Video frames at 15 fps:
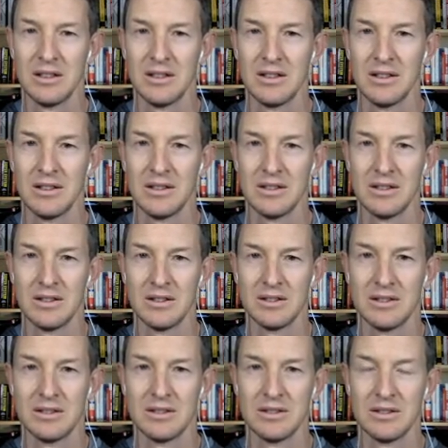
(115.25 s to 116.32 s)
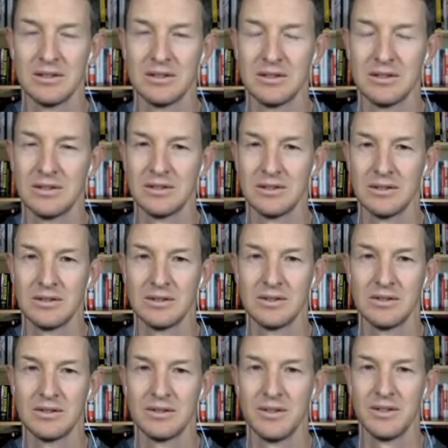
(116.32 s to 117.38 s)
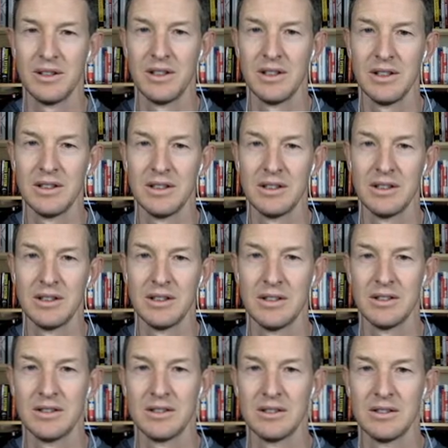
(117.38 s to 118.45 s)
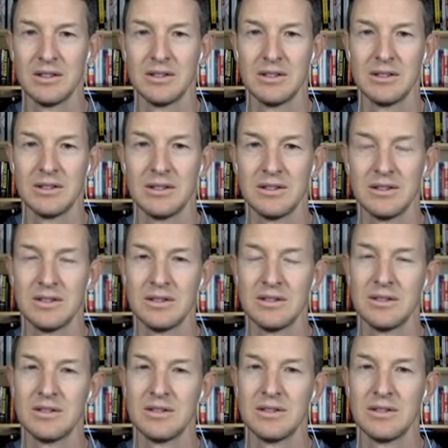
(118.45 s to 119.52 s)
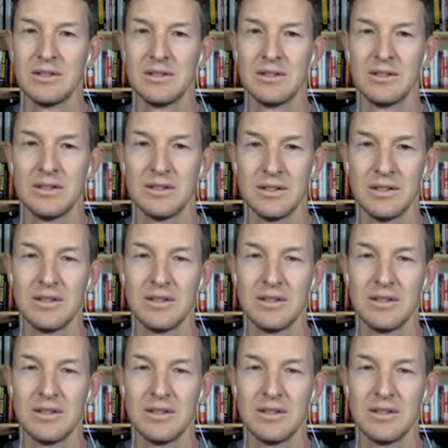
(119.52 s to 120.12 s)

This person isn't speaking.